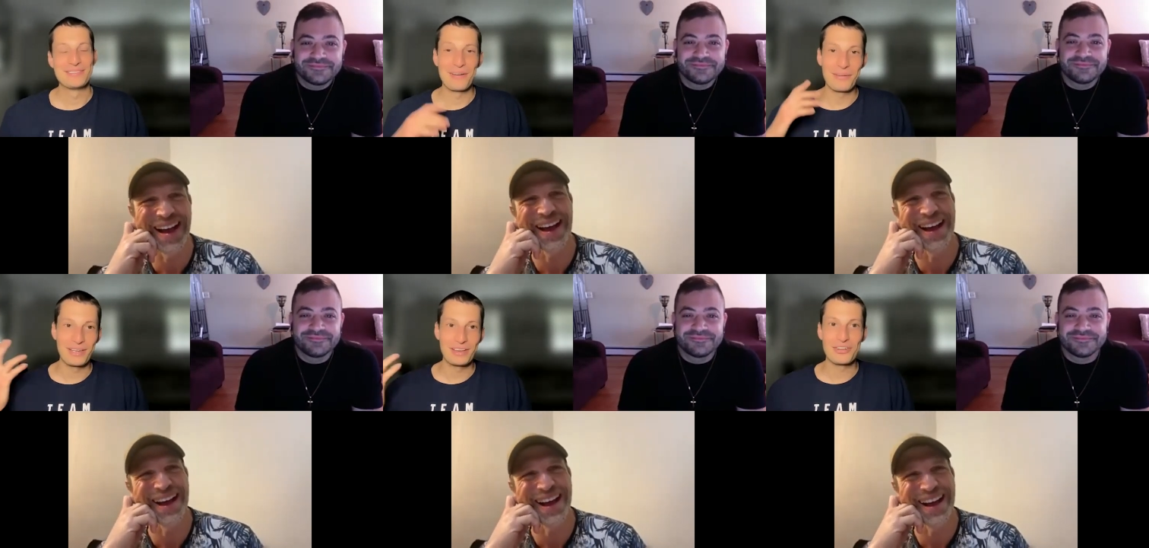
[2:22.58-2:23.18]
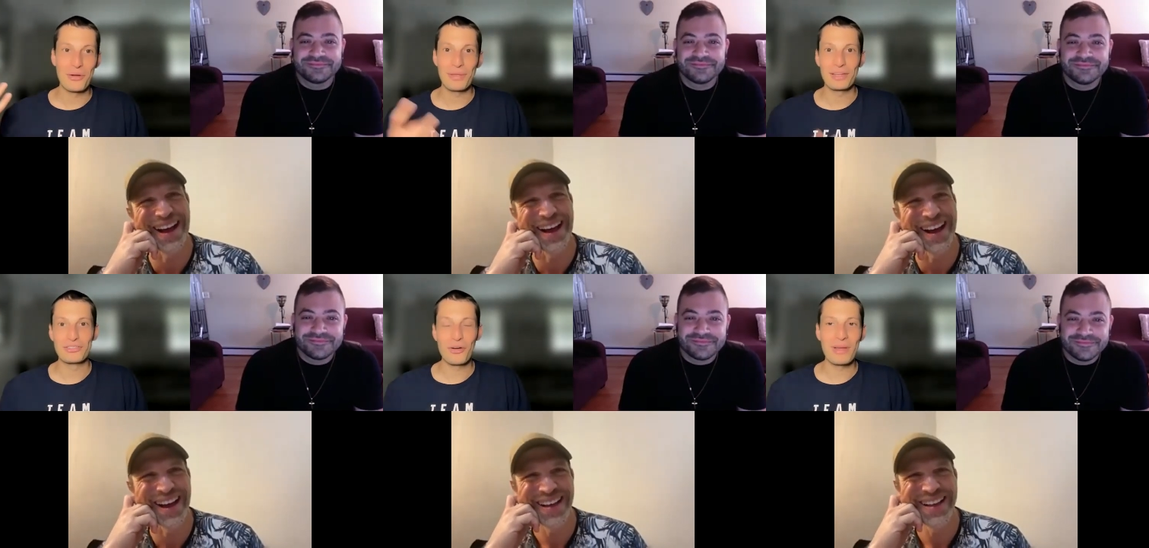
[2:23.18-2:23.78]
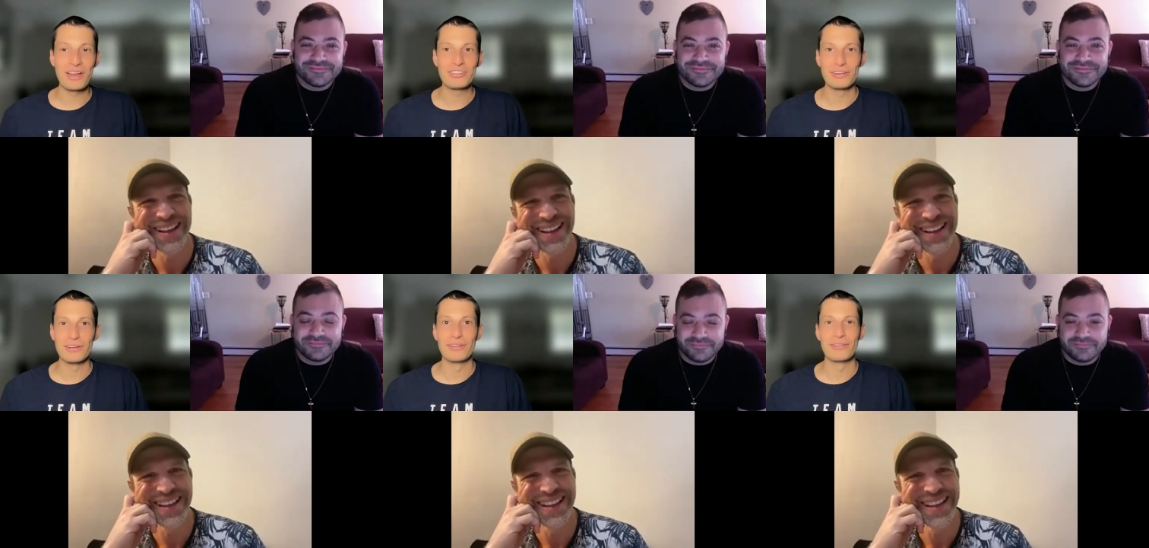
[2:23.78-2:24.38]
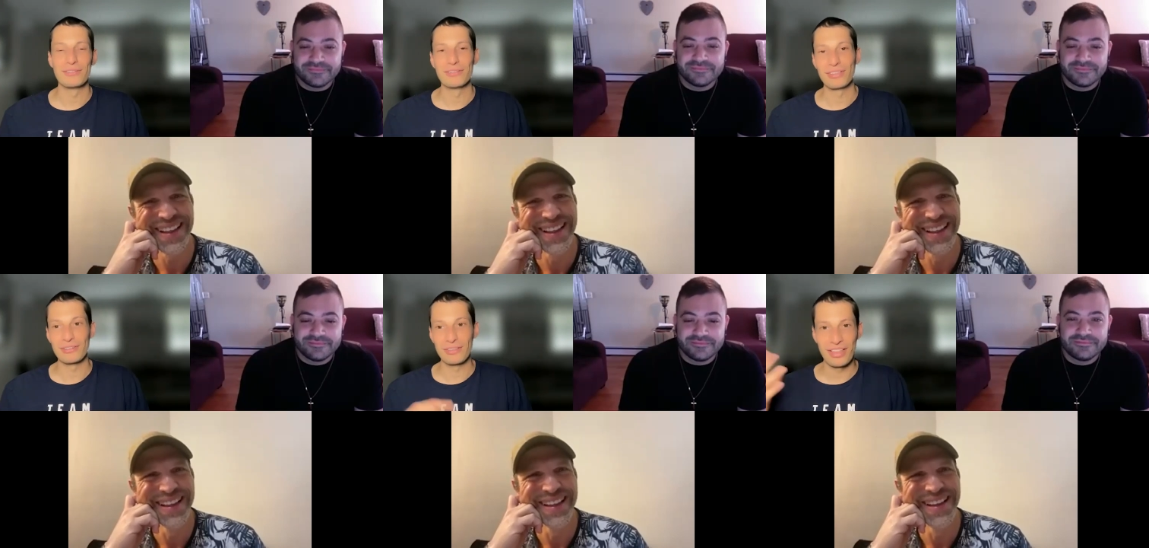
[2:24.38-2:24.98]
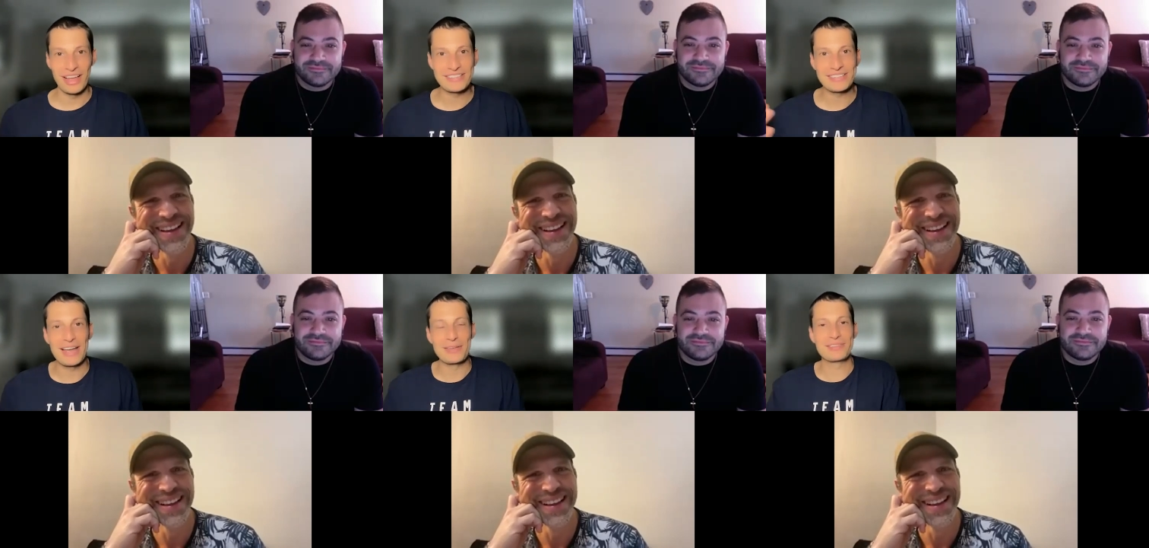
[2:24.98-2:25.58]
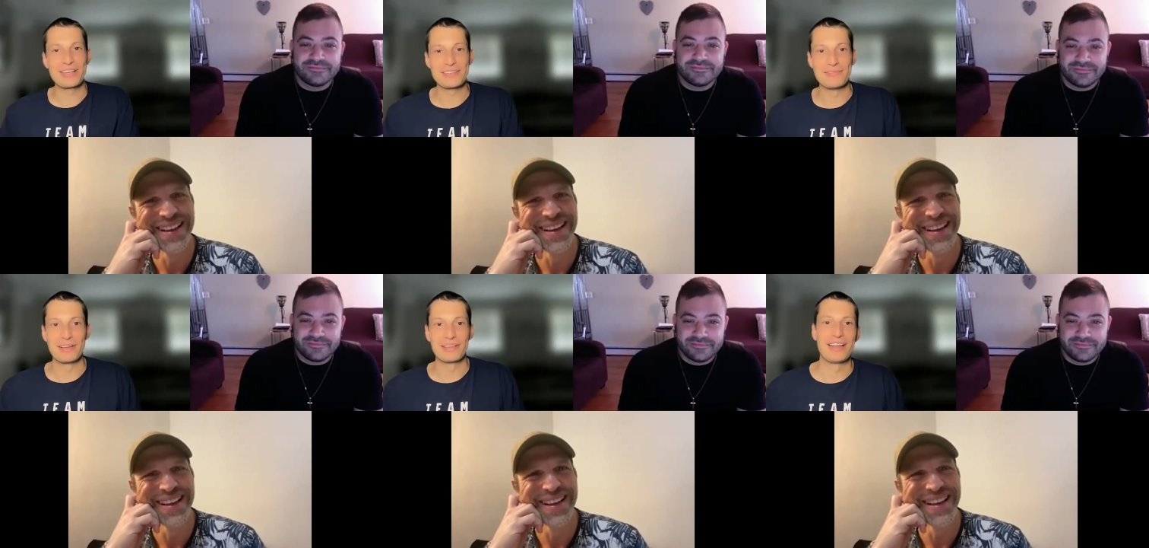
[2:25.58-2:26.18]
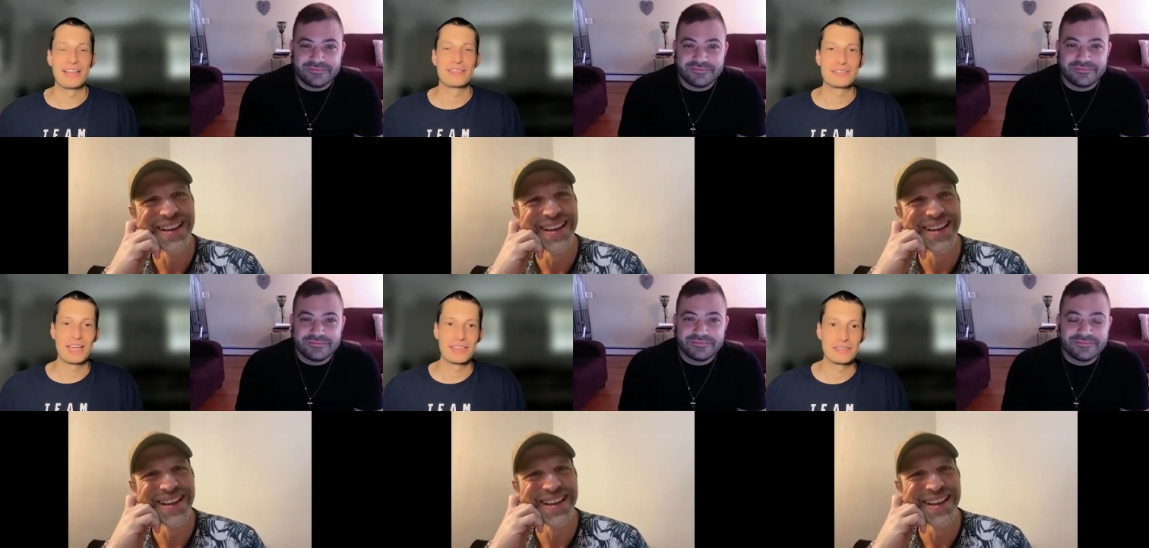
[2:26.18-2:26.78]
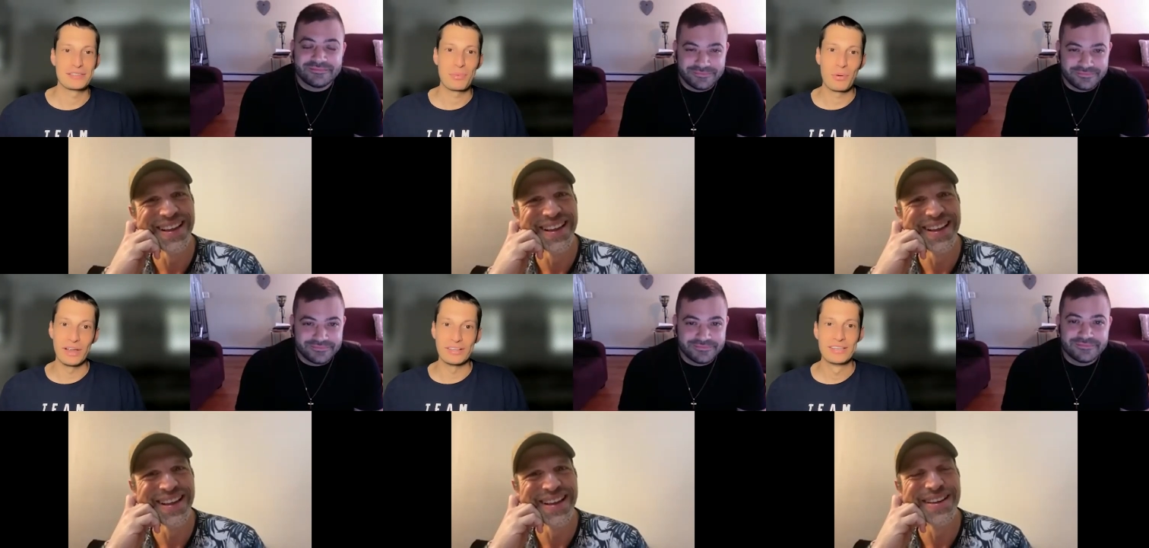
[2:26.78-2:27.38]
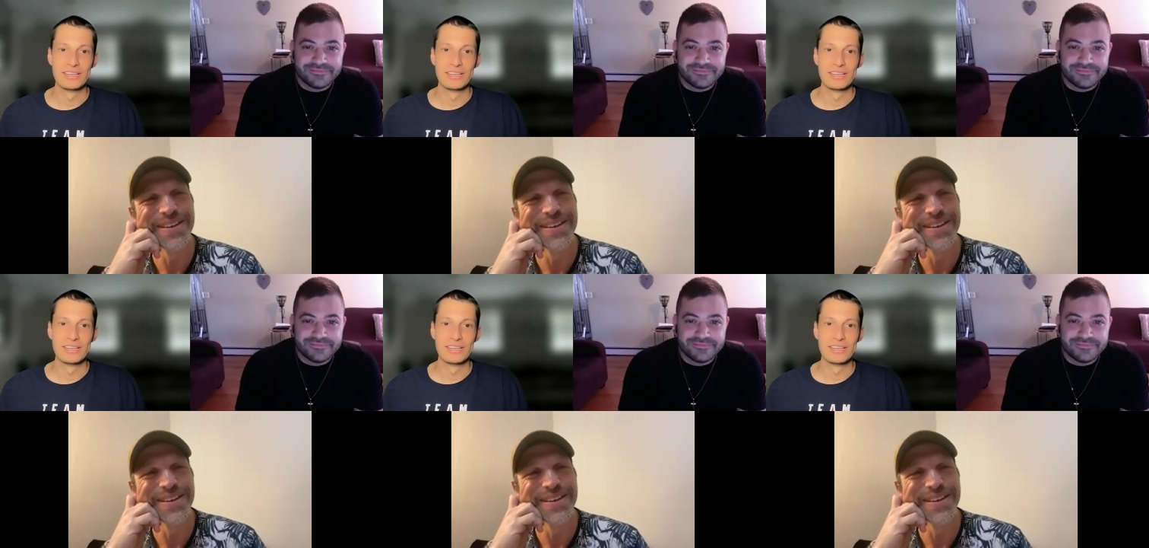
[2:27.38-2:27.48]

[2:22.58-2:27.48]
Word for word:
Speaker 1: So, like Joe mentioned, you're the last house guest evicted at this point.